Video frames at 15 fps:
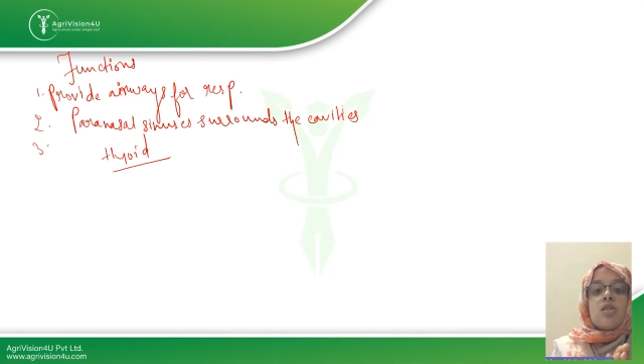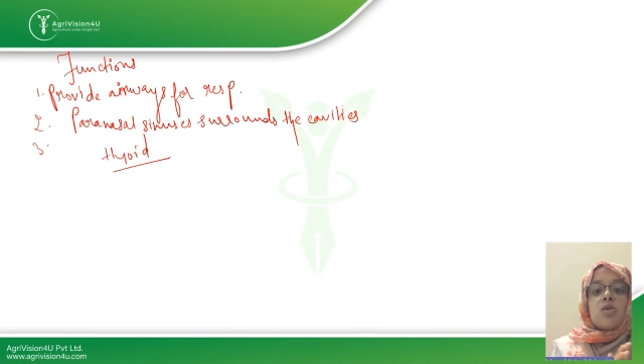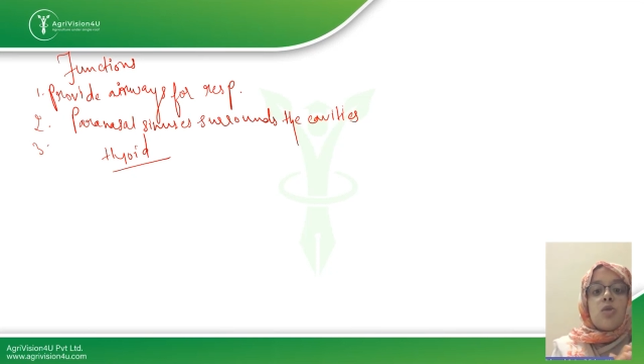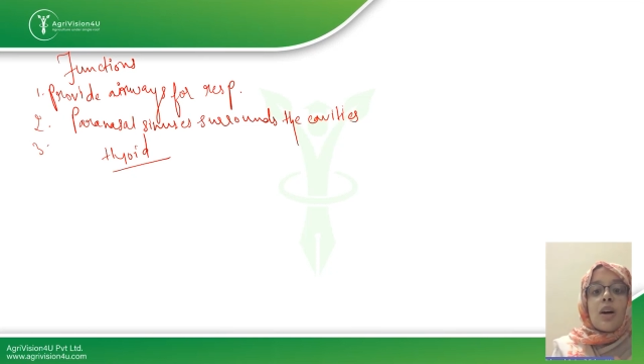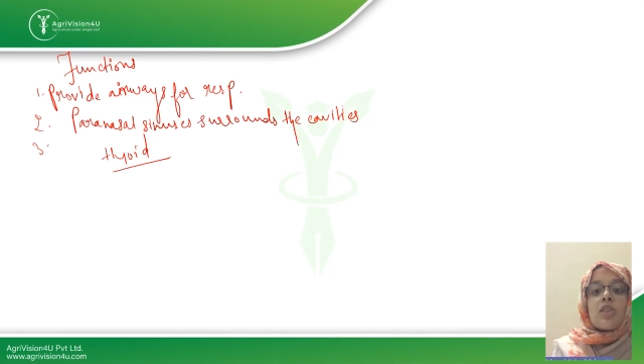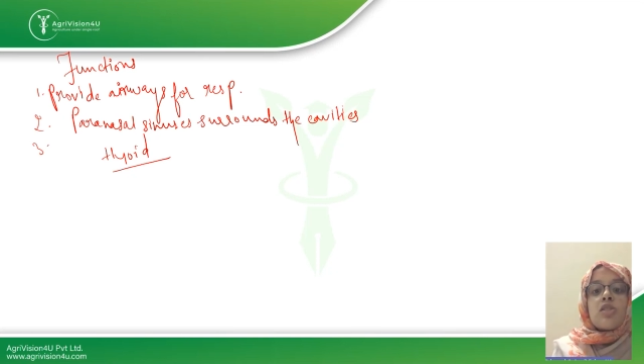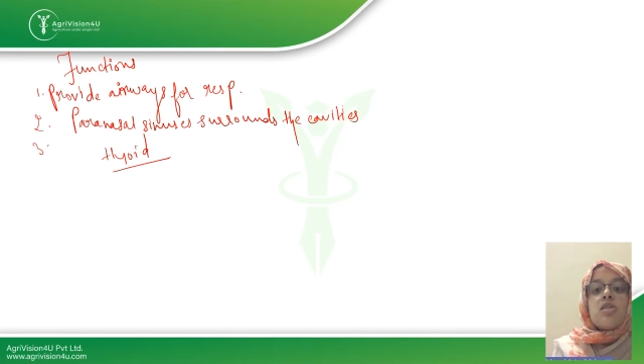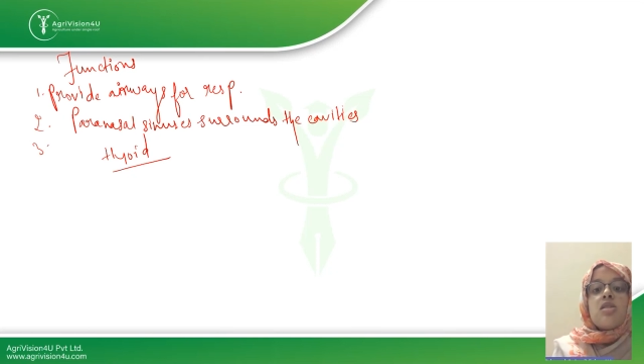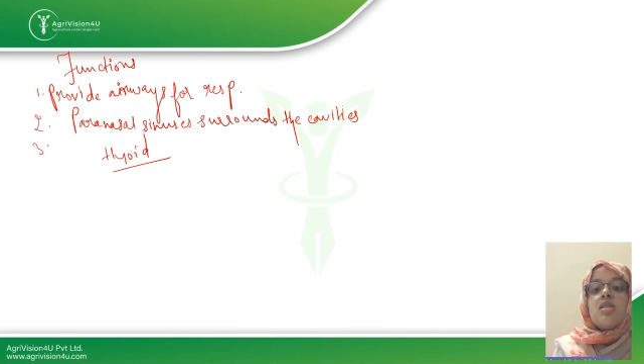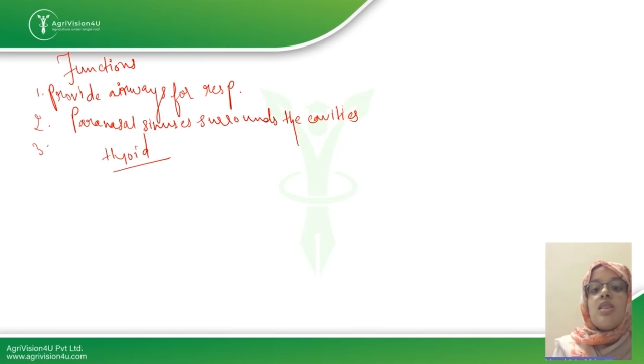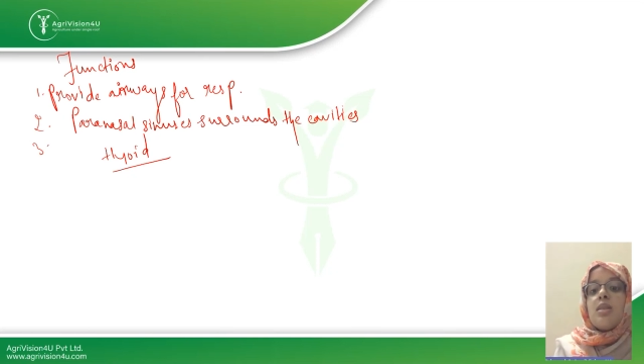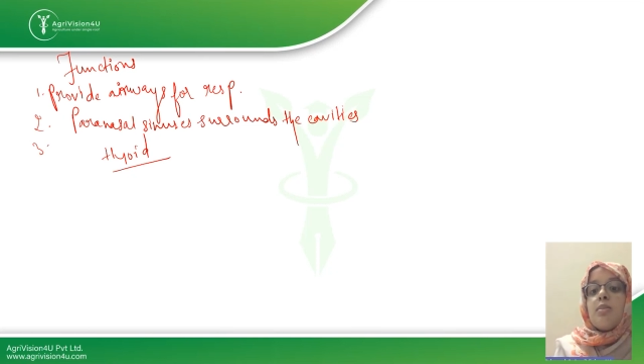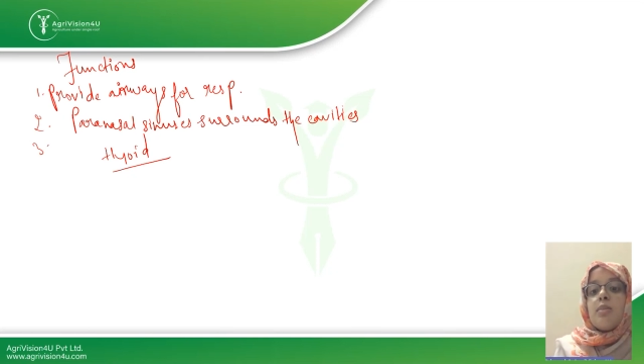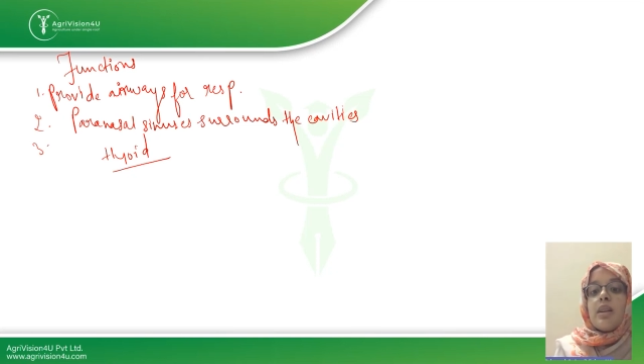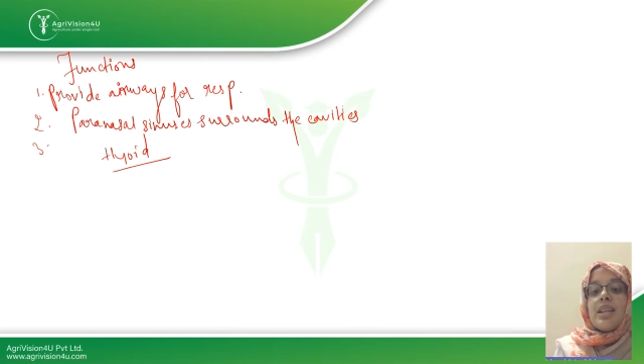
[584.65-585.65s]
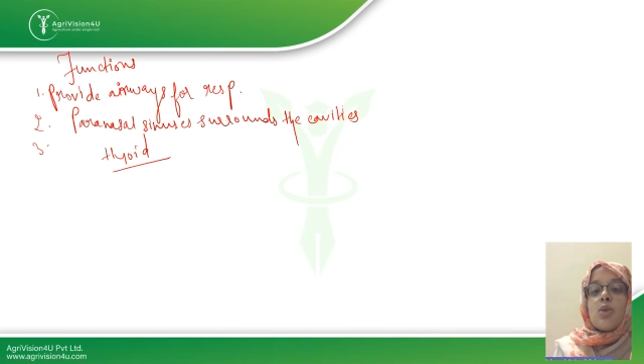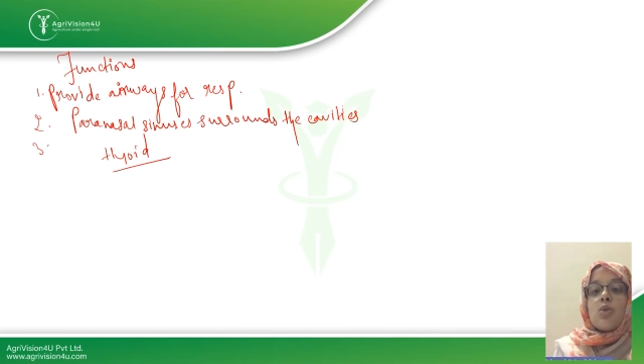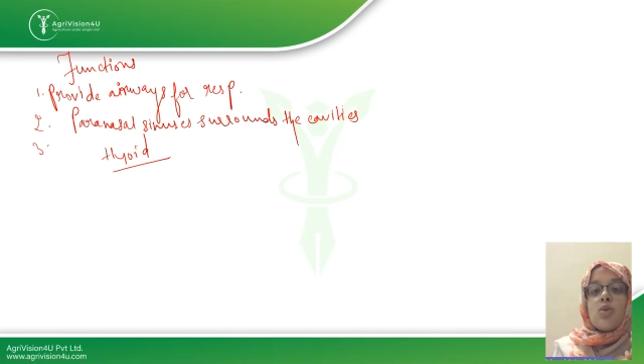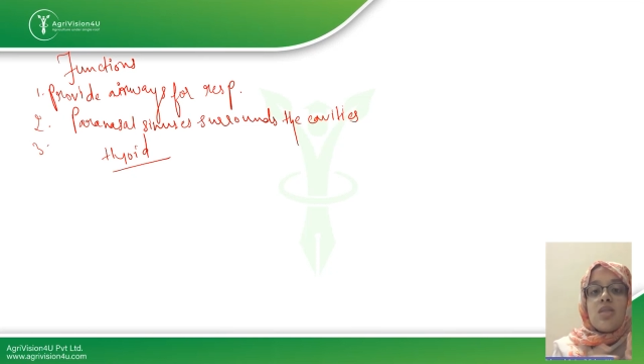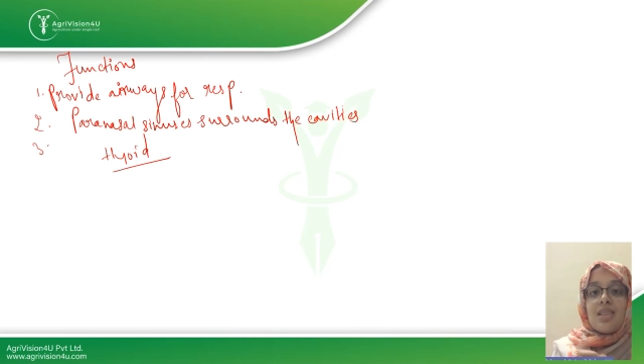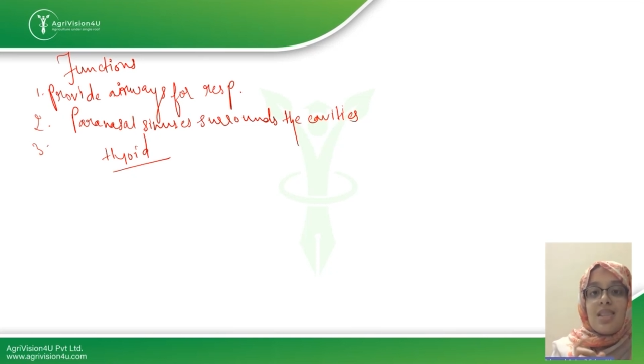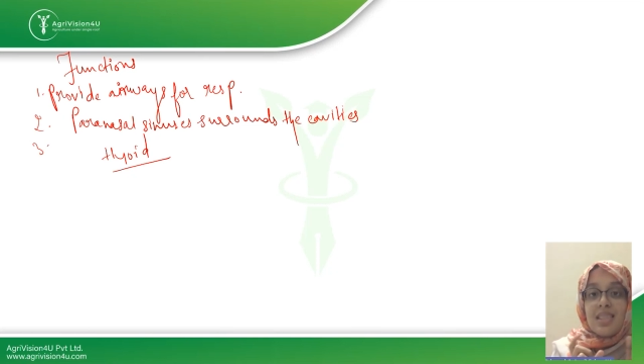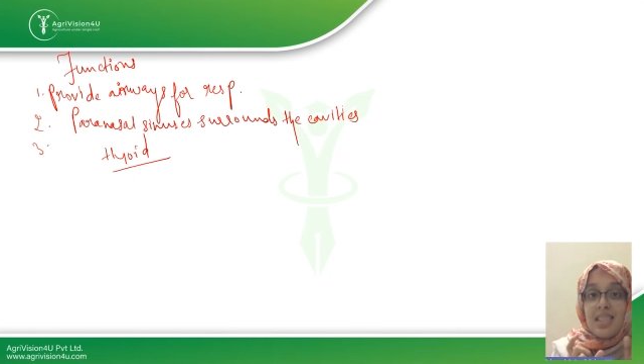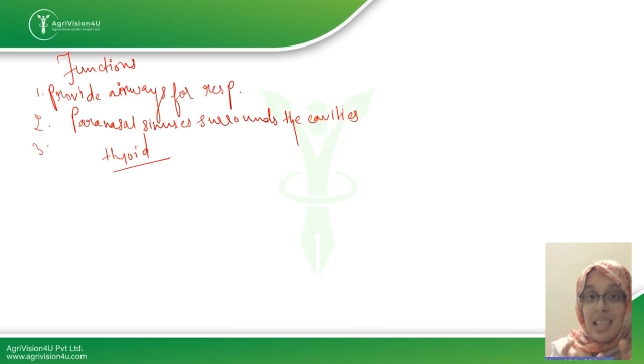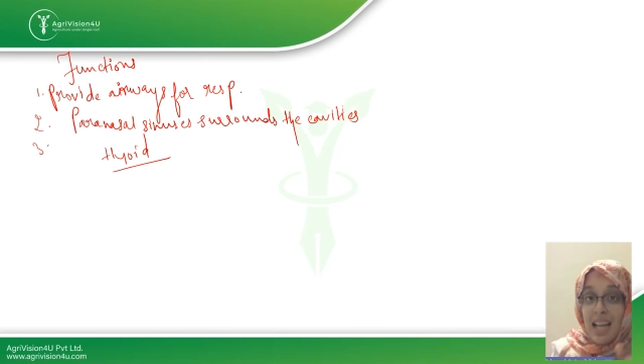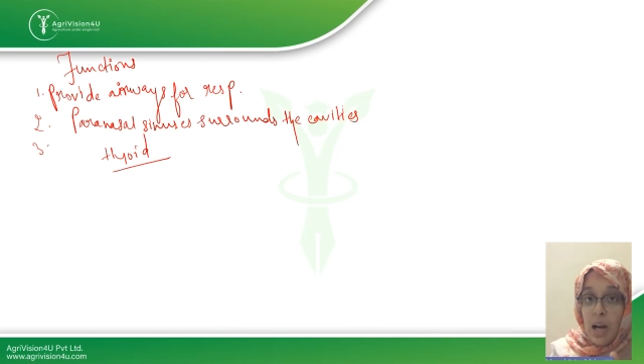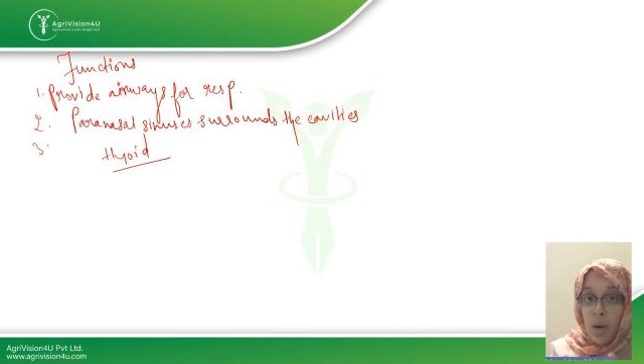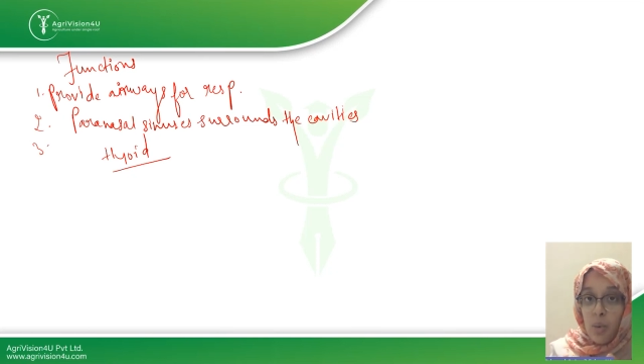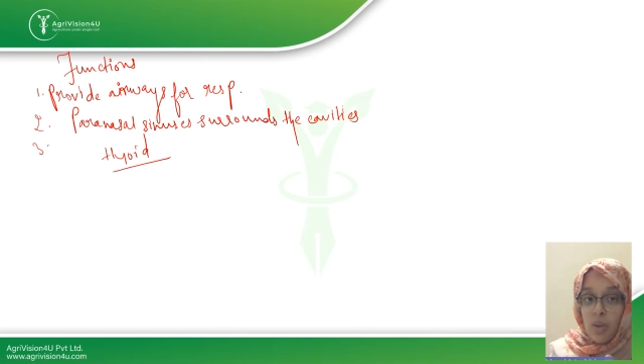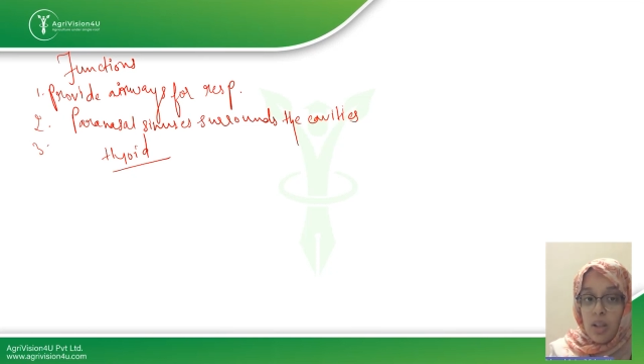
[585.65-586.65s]
structures that produce
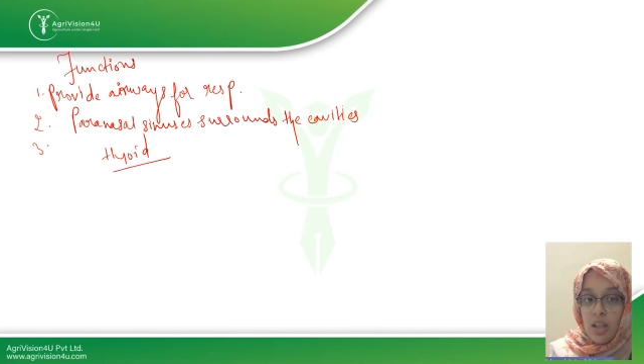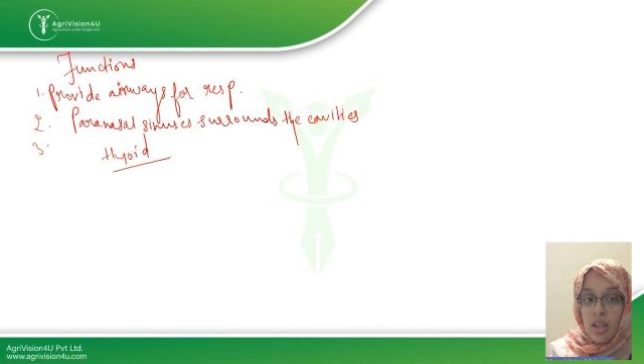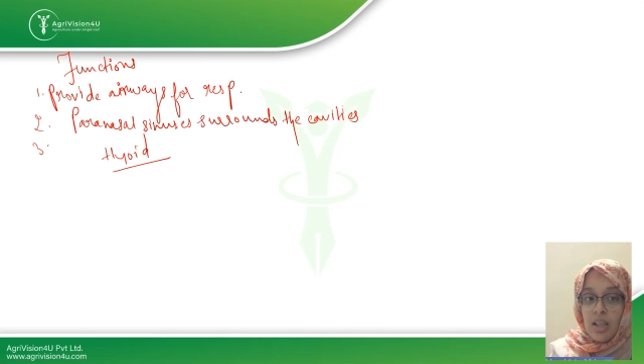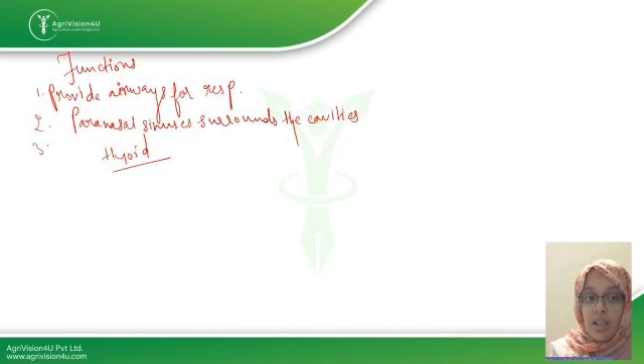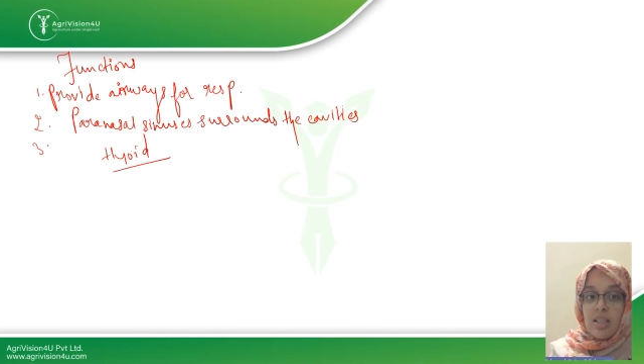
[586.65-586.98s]
sound